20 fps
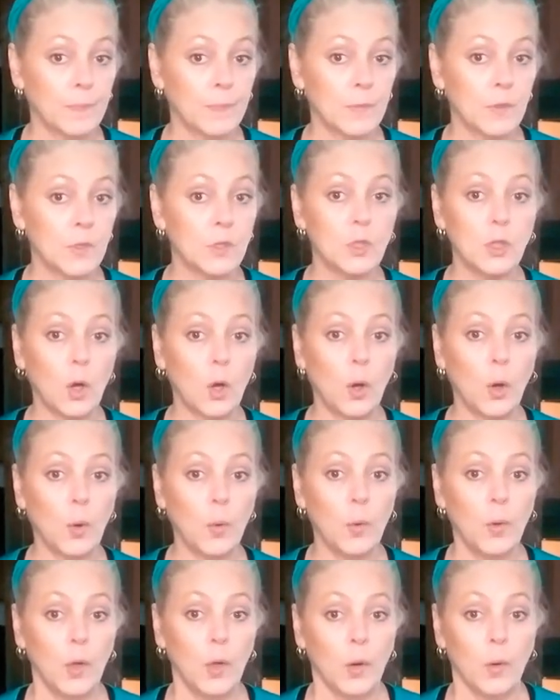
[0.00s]

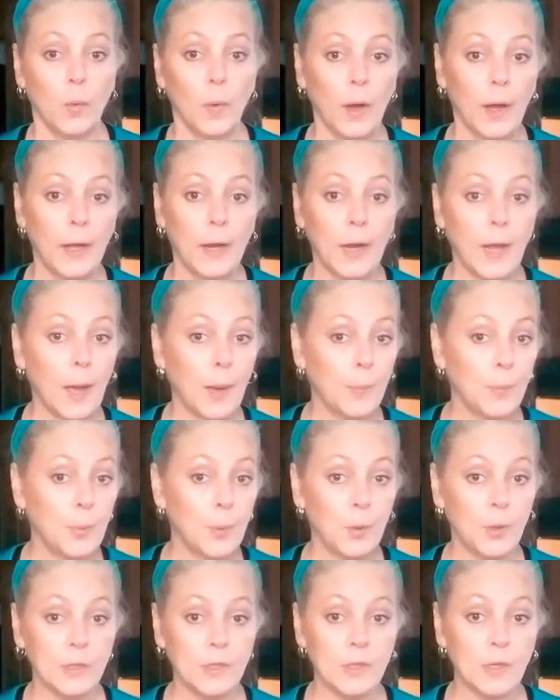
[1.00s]
So why not
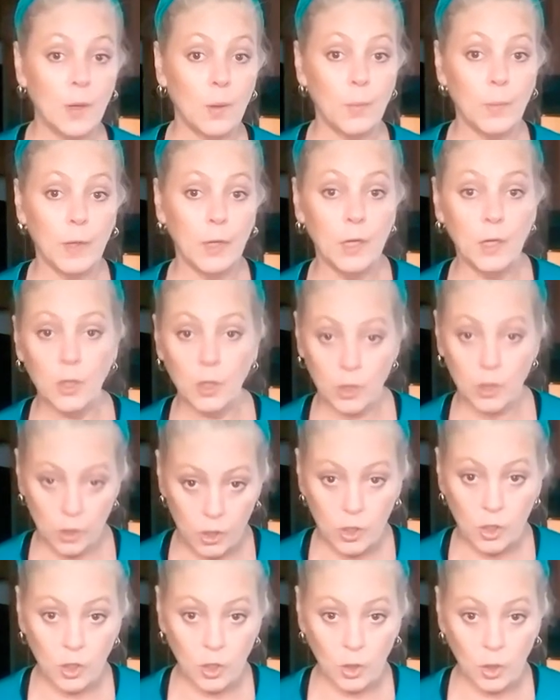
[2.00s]
put some in your
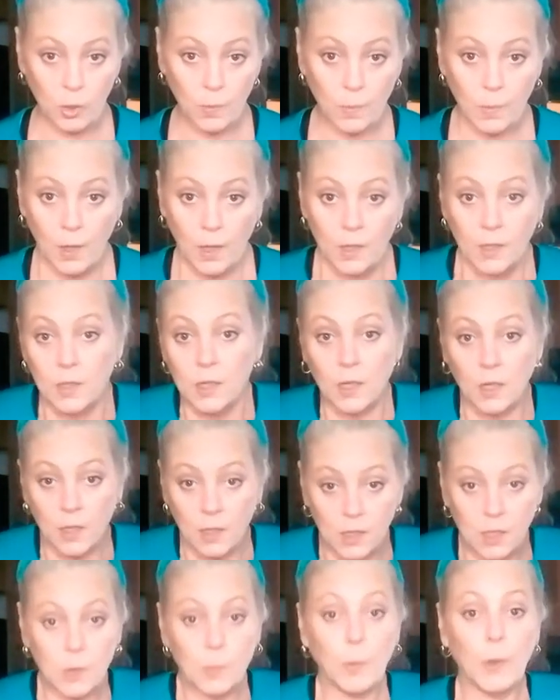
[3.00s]
soup to
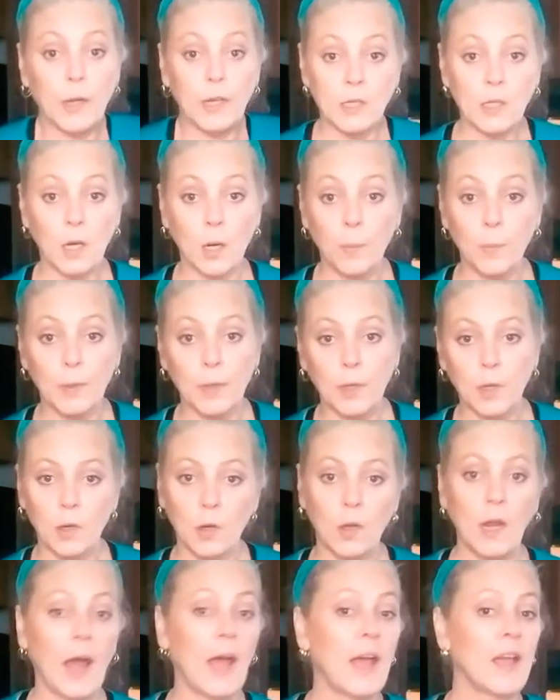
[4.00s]
spice it up a little?
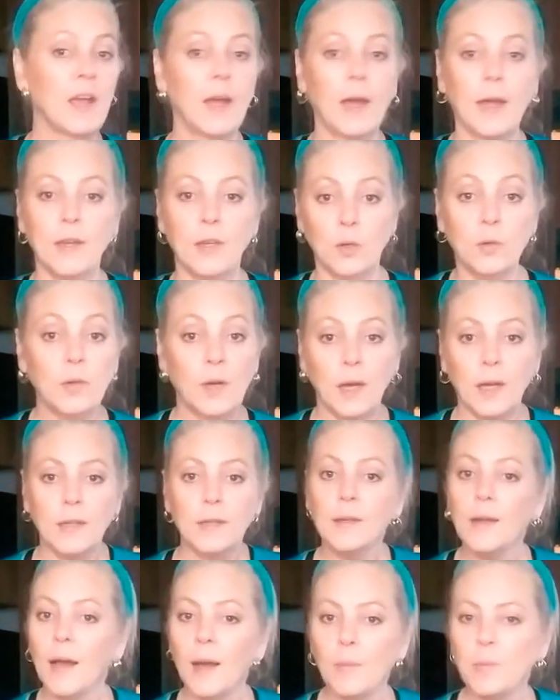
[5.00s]
And I do.
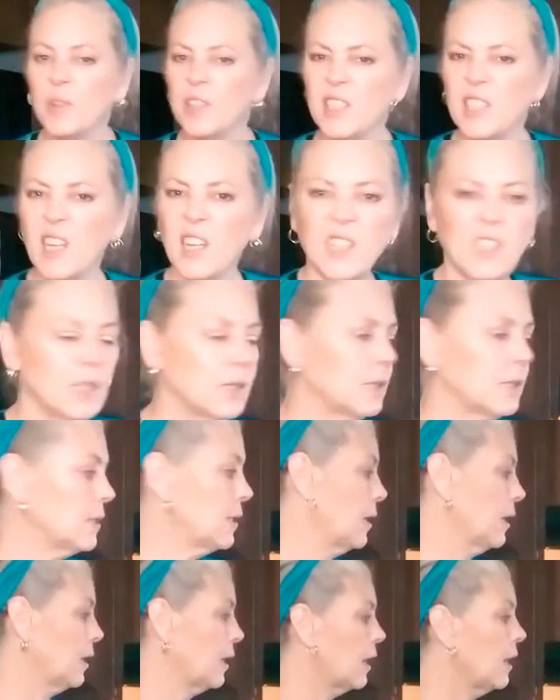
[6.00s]
I put steak
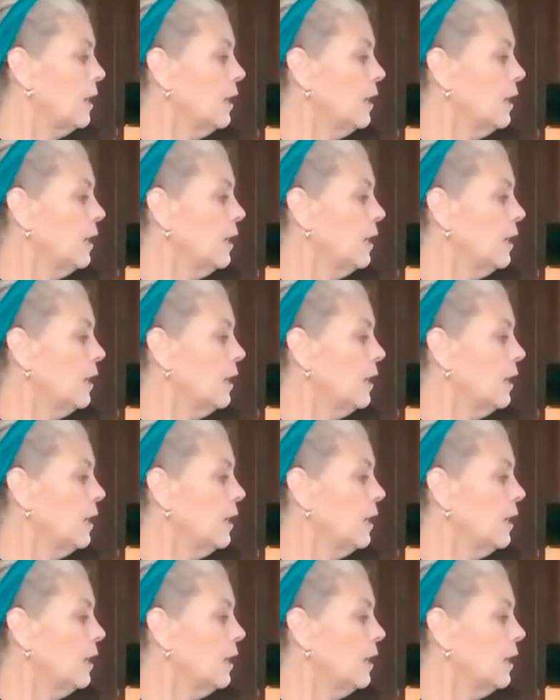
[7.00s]
seasoning in it.